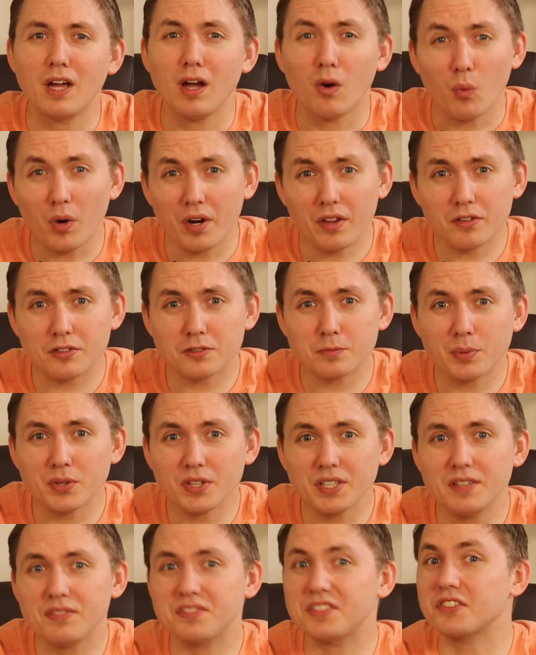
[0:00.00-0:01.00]
One of those
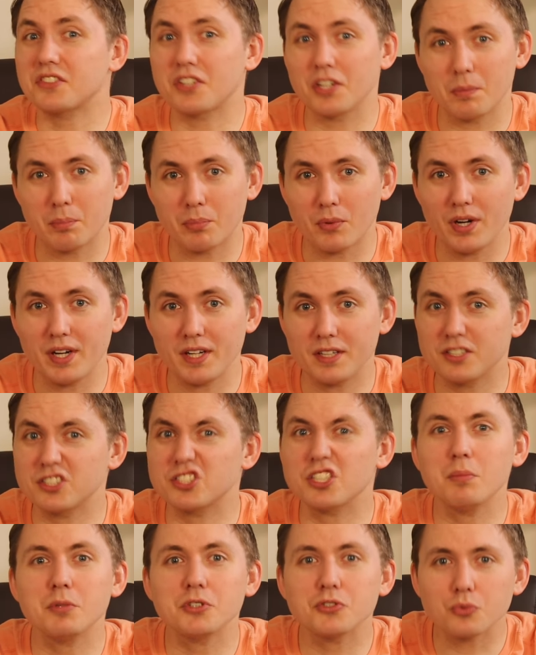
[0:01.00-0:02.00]
beliefs is going to break.
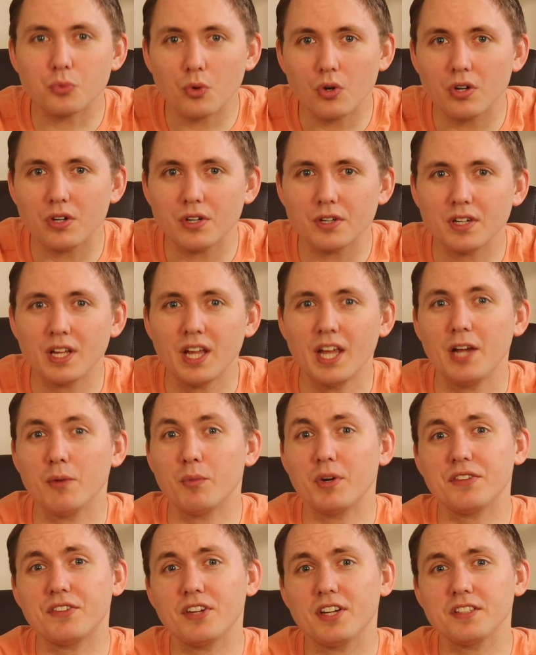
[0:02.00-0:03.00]
Someone's wrong. And
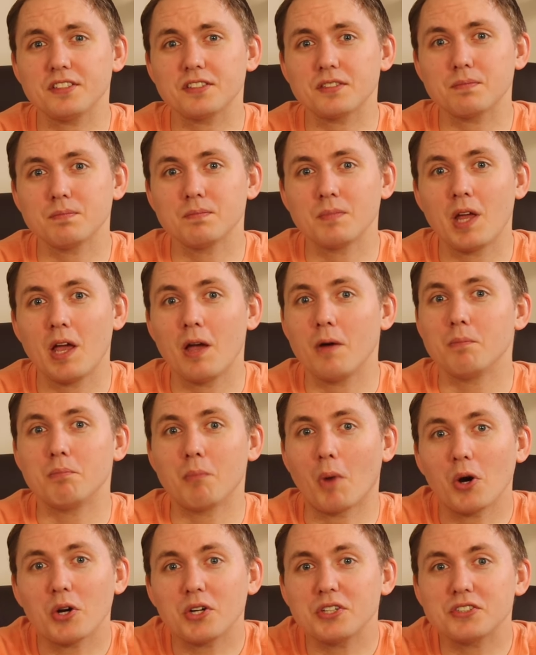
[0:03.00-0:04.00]
when it does,
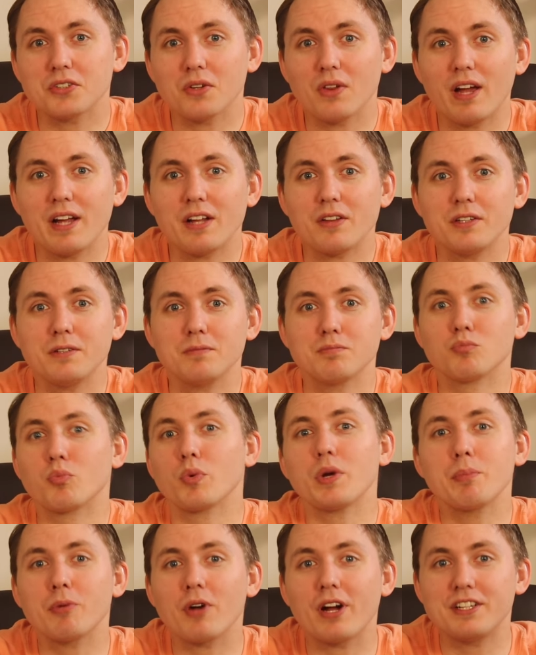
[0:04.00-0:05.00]
markets will likely
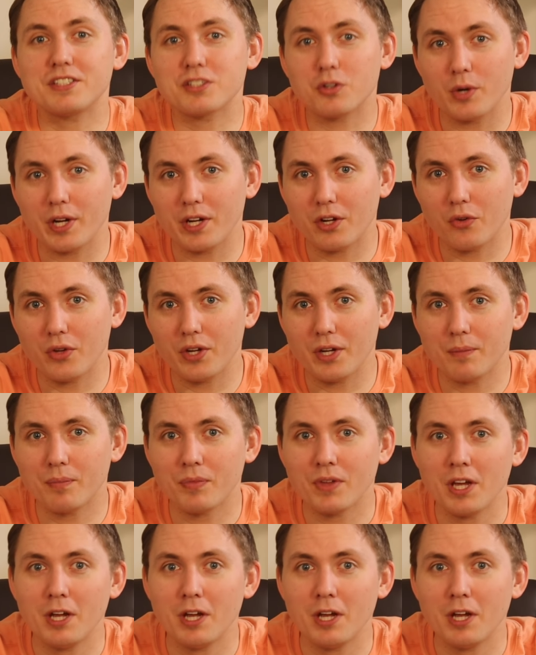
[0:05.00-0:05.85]
reprice quickly.